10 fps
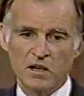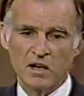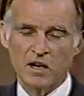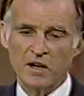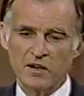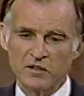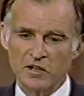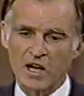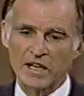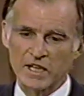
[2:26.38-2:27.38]
Uh,
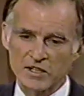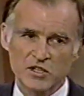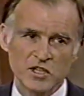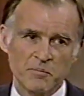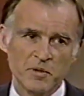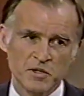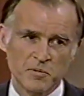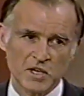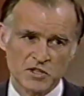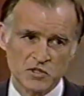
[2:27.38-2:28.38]
look, I'd like to see the peace
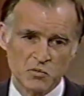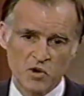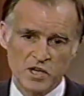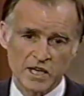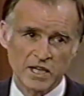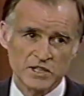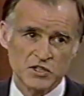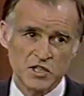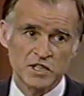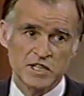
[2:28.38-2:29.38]
process work. I'd like to
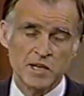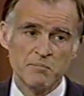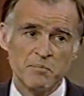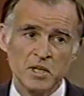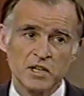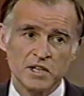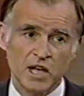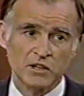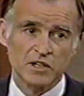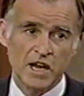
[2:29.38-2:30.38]
see the $10 billion
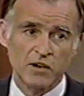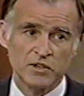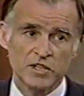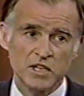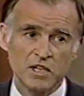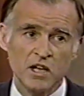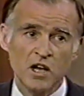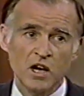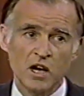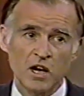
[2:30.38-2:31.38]
guarantee
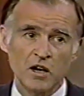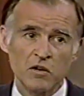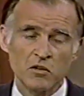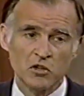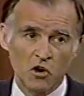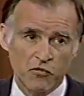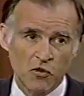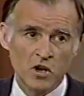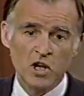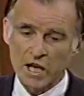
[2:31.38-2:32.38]
uh,
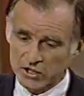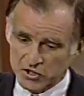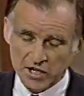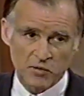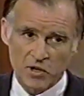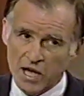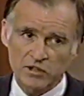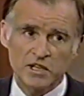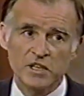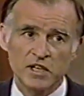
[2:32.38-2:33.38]
extended, for, extended yeah.
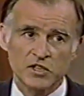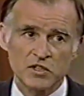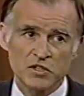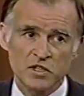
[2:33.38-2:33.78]
without conditions.